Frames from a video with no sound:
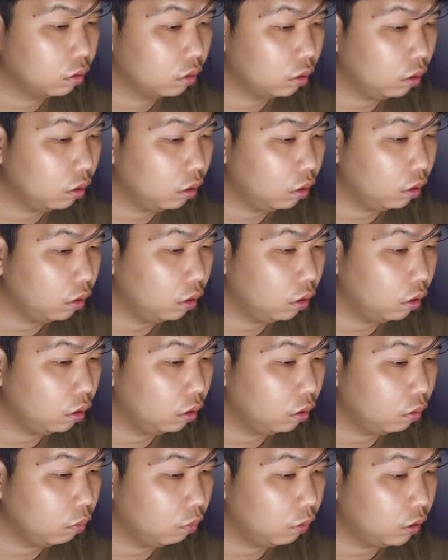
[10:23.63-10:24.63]
Is there
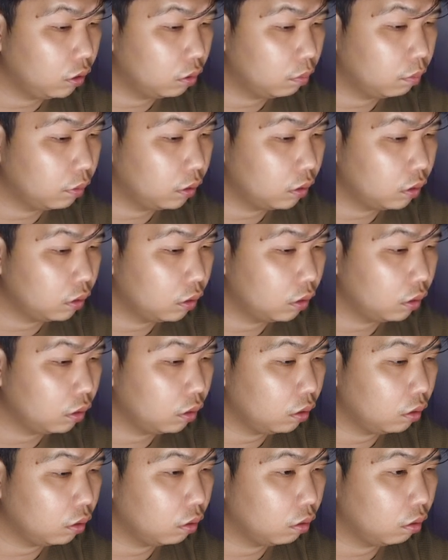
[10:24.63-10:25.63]
any white space here?
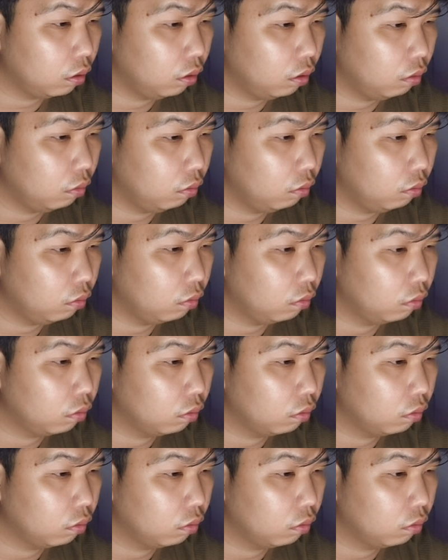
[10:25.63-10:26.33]
No.